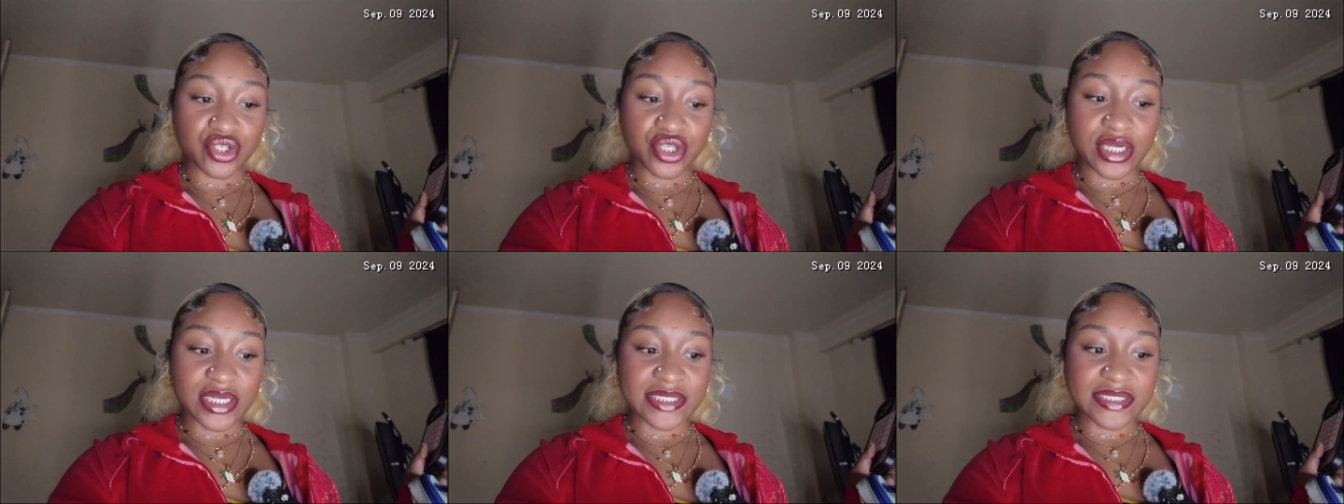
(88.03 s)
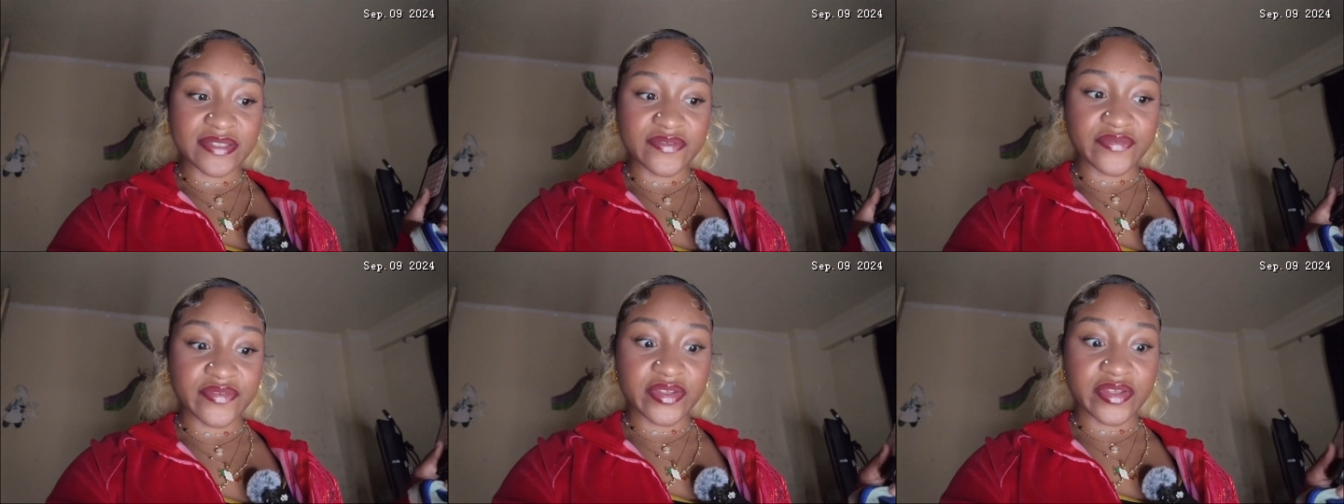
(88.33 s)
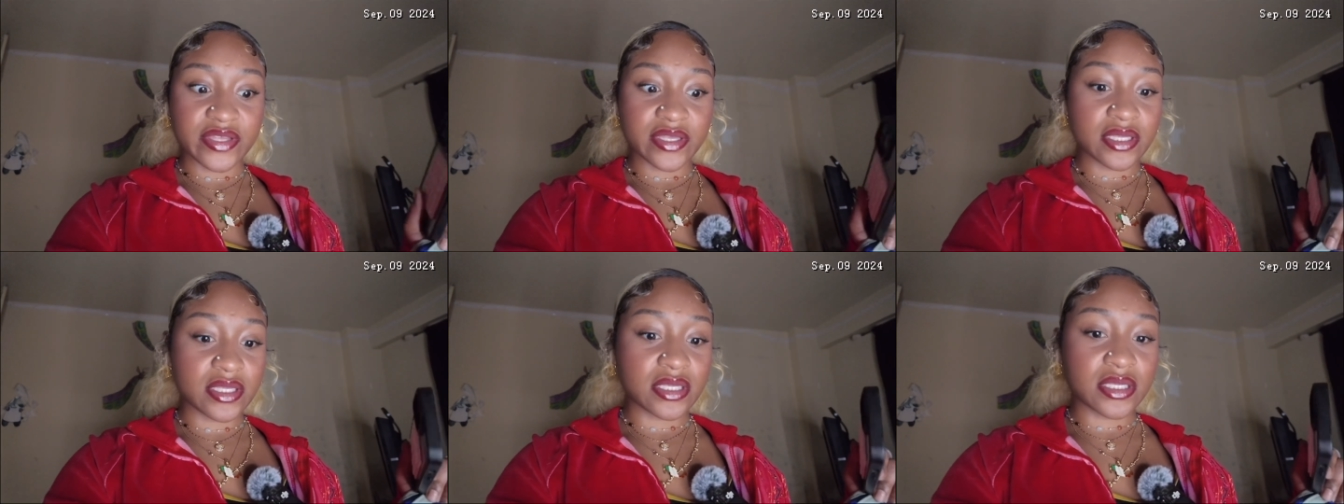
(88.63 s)
you guys the
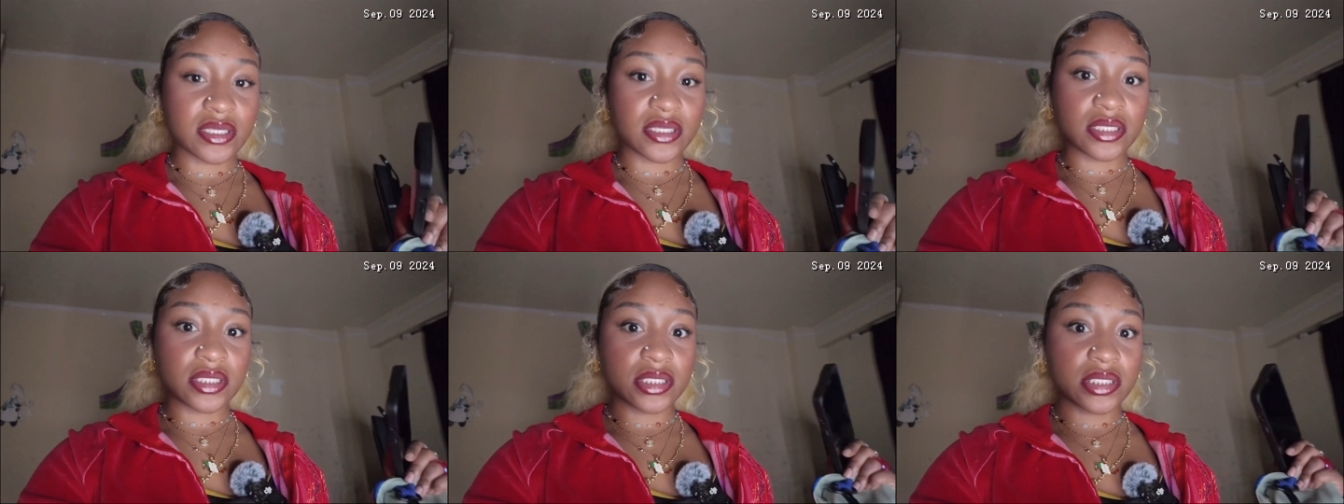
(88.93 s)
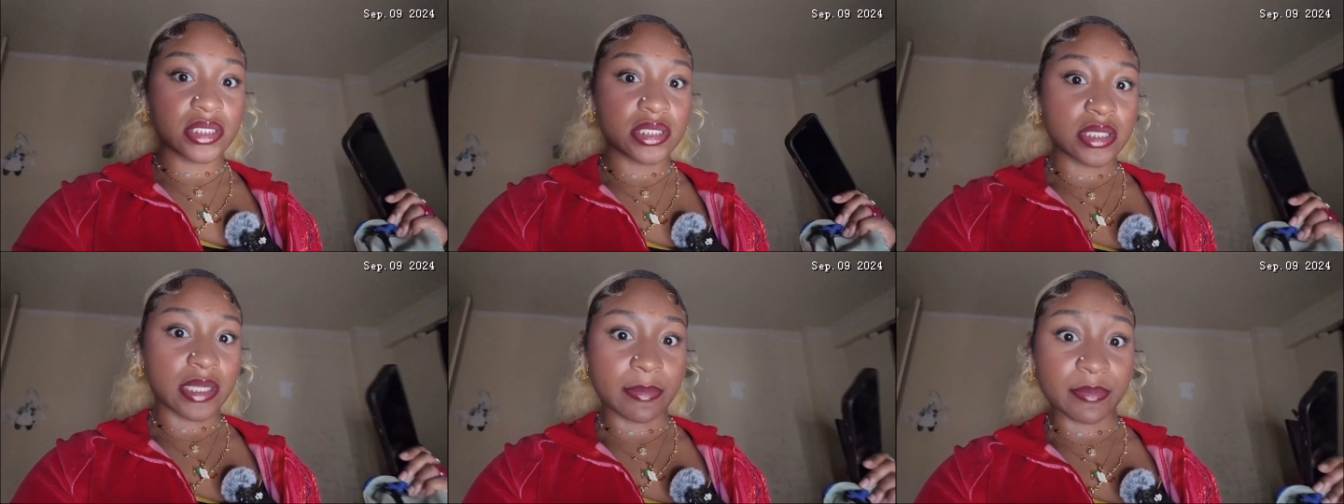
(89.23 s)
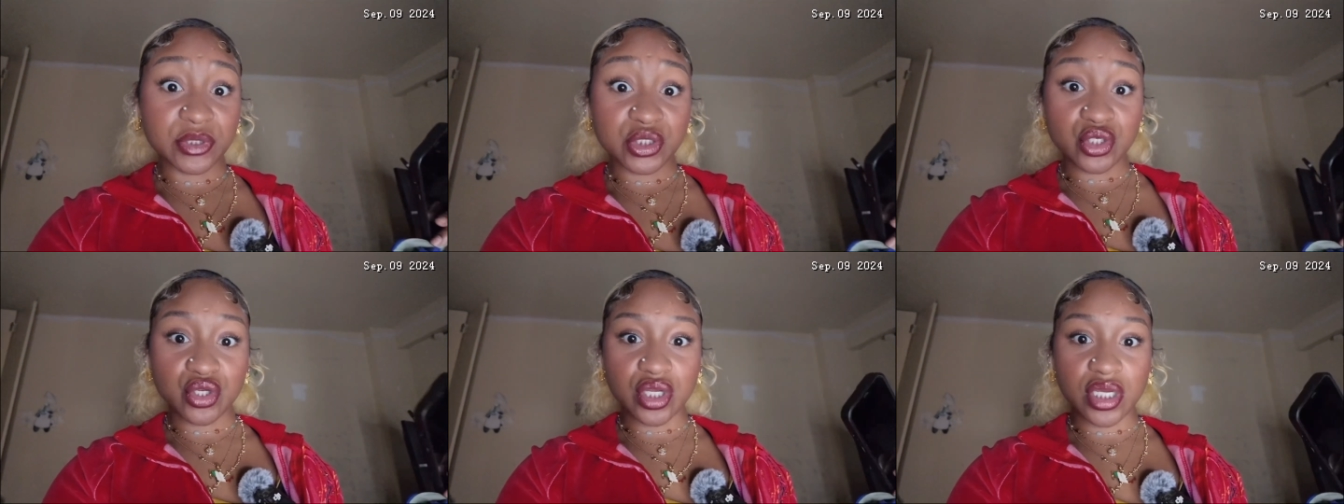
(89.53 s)
fit.
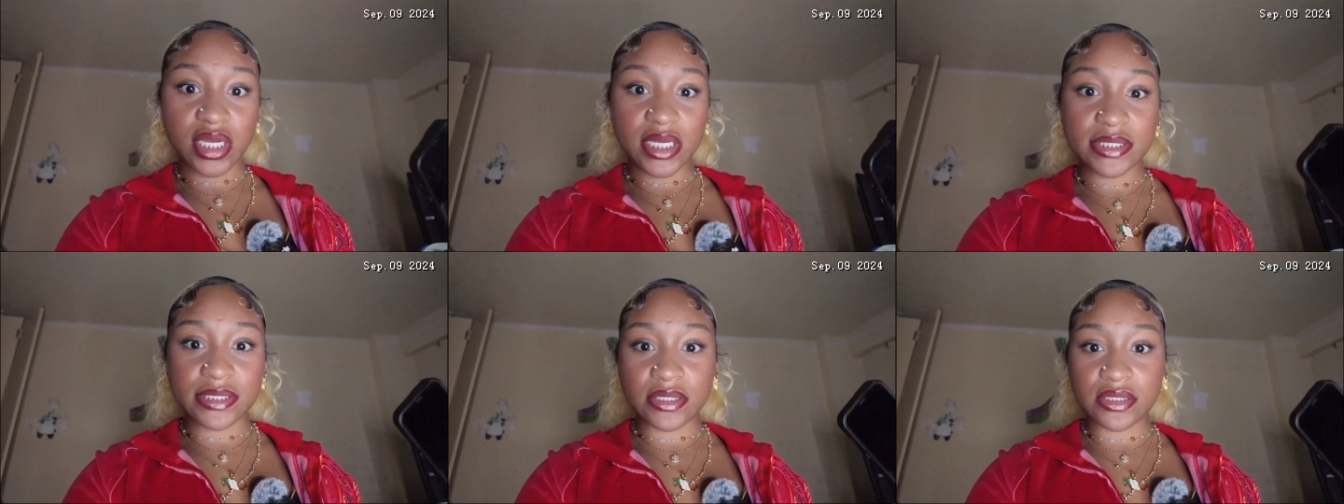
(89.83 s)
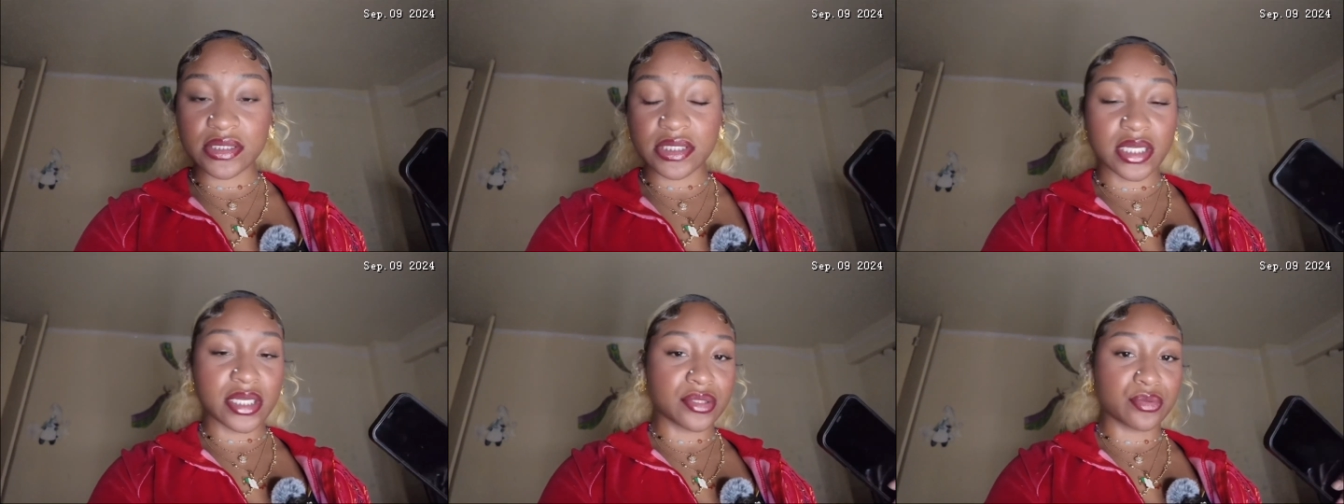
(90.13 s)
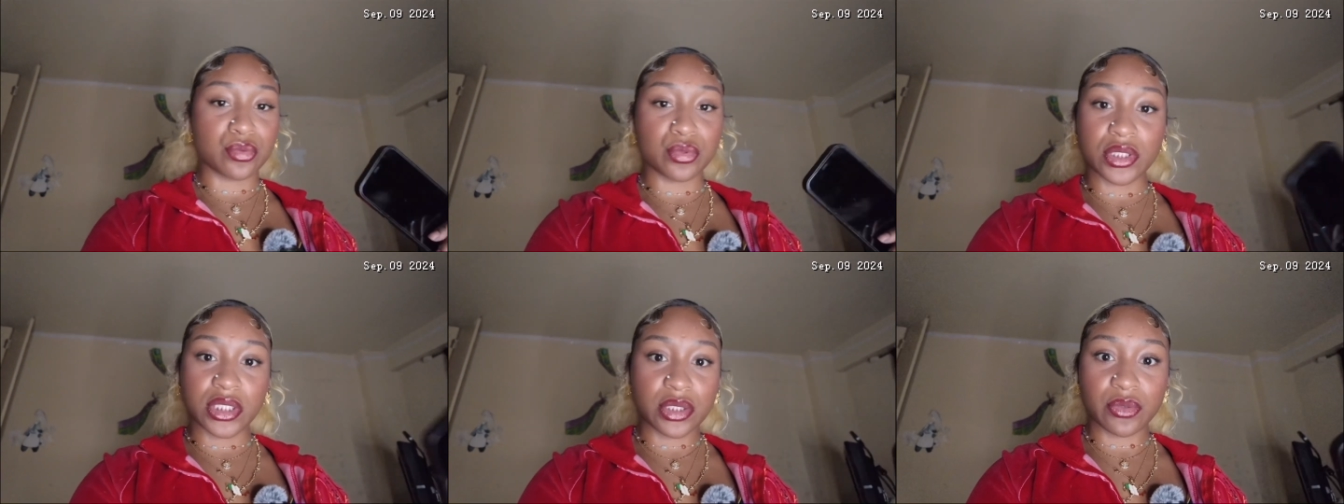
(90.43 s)
I'm gonna show you guys outside
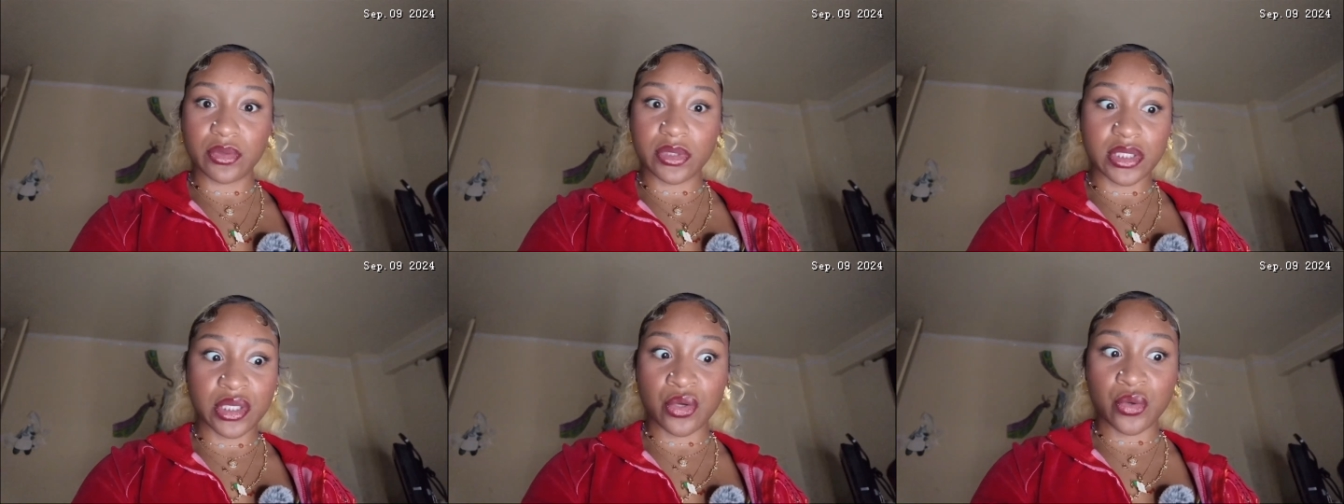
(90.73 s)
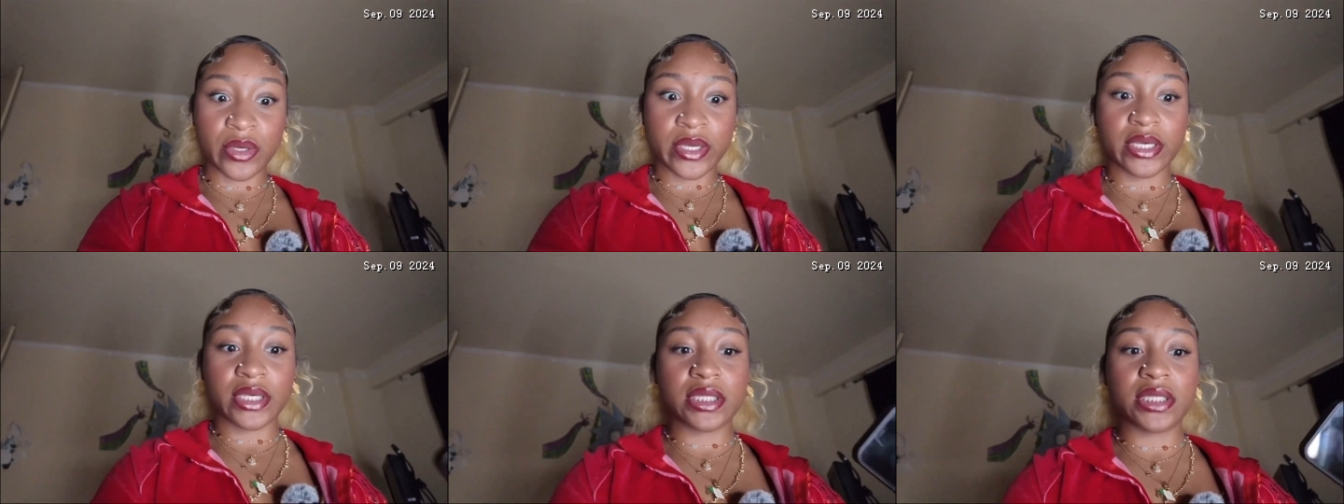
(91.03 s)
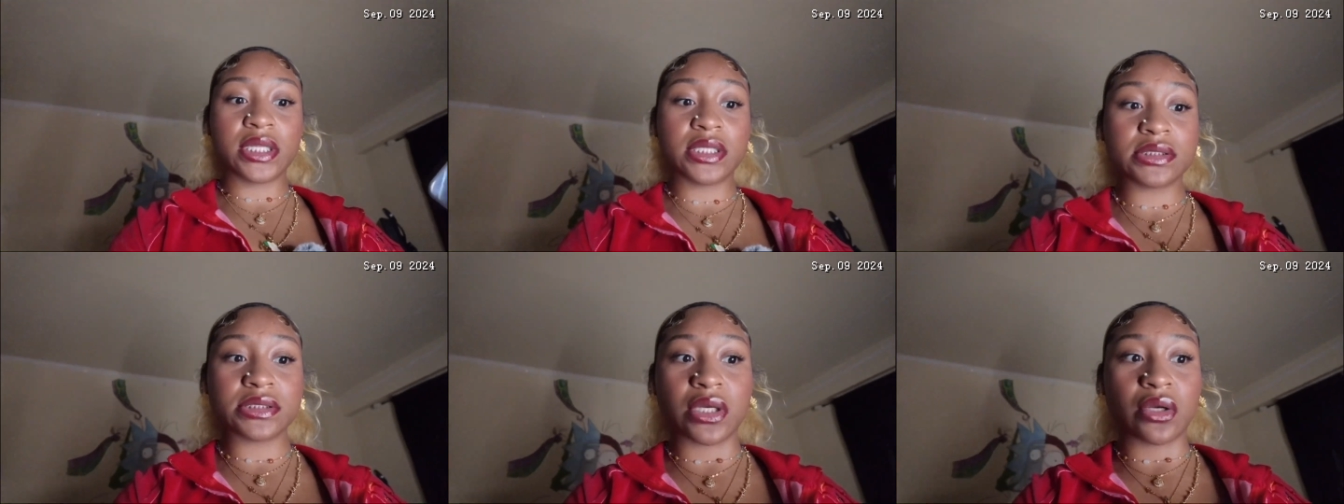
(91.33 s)
really, really quick.
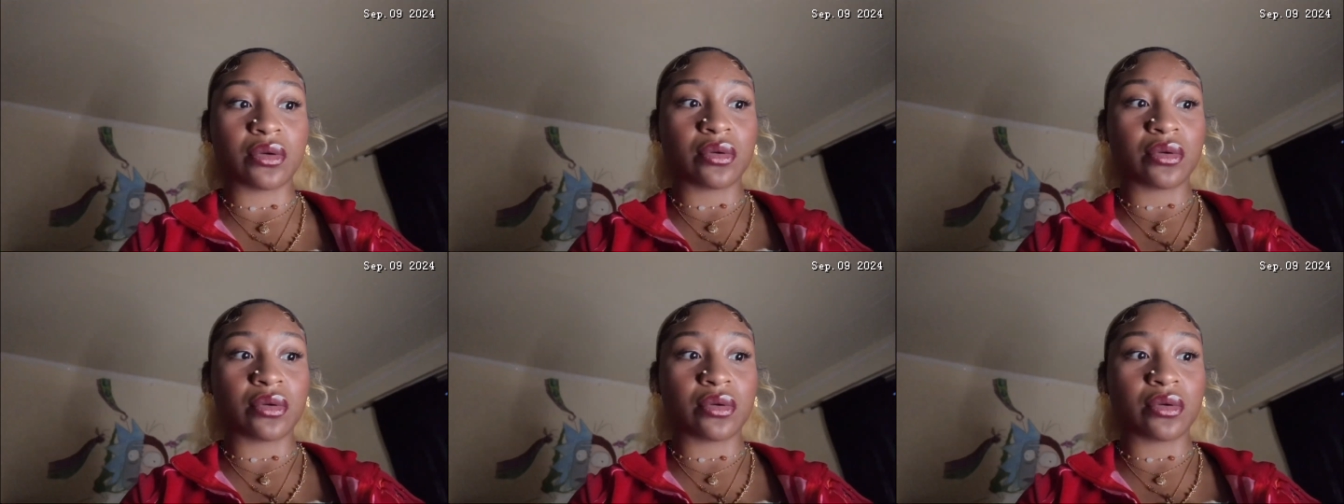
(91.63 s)
Let's go.